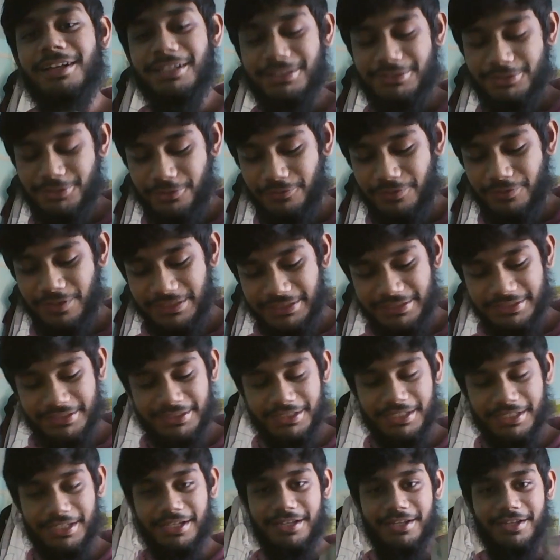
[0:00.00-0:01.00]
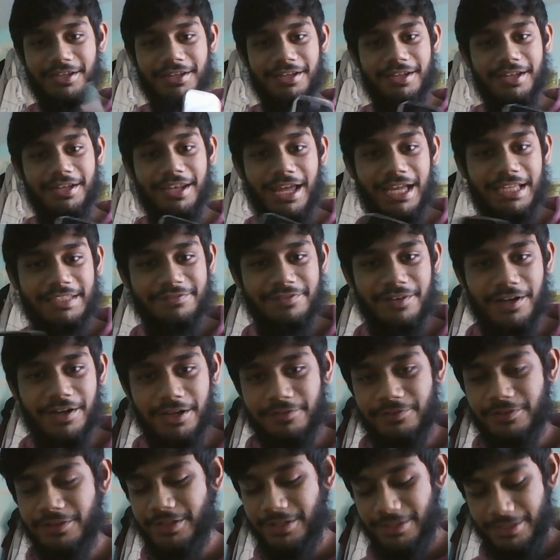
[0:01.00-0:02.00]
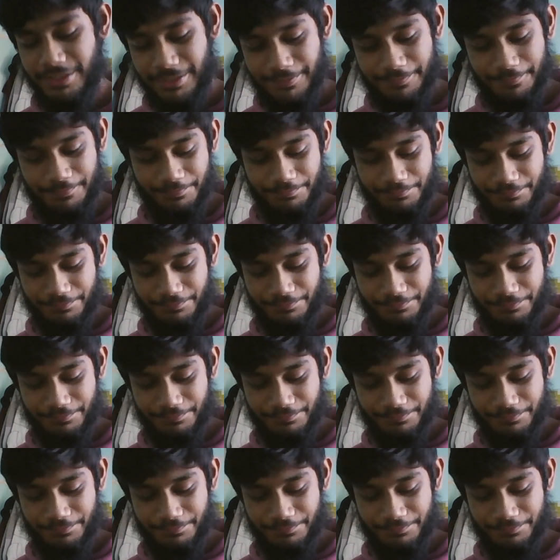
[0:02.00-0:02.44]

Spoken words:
So this is an S5,